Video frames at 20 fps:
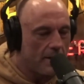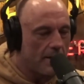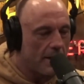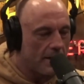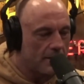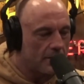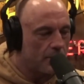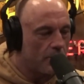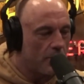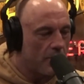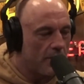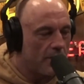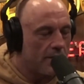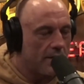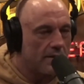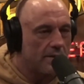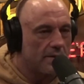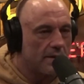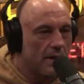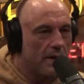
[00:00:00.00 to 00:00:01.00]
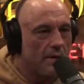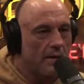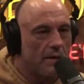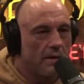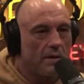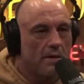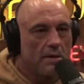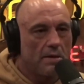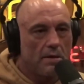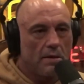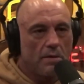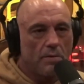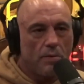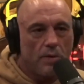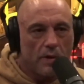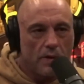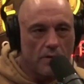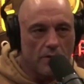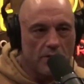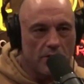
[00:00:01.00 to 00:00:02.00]
And that's right. one of the things that
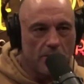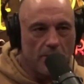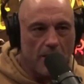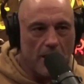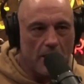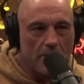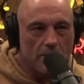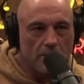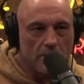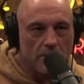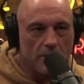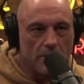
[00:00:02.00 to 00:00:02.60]
we learned about